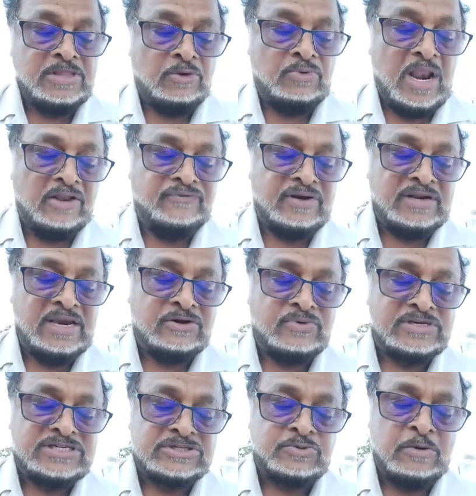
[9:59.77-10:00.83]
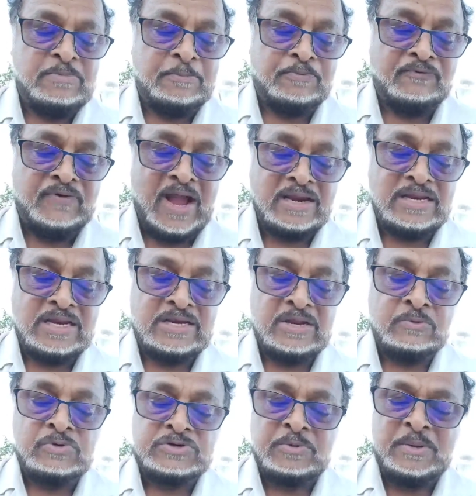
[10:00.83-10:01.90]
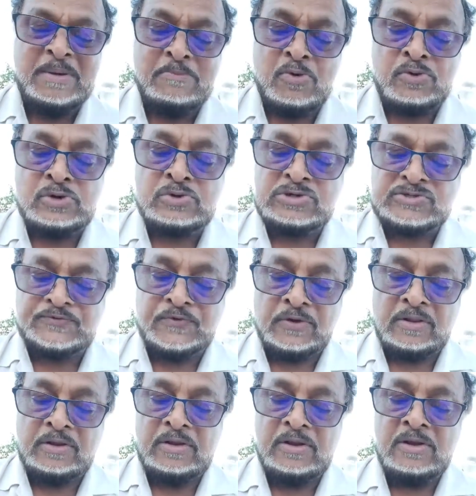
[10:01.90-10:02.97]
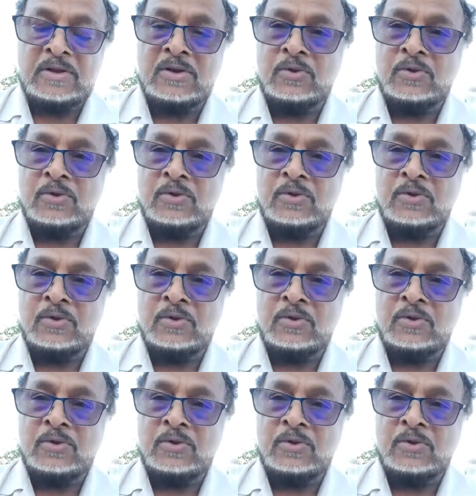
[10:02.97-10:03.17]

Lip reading: the relevant increases will be provided, which will be more useful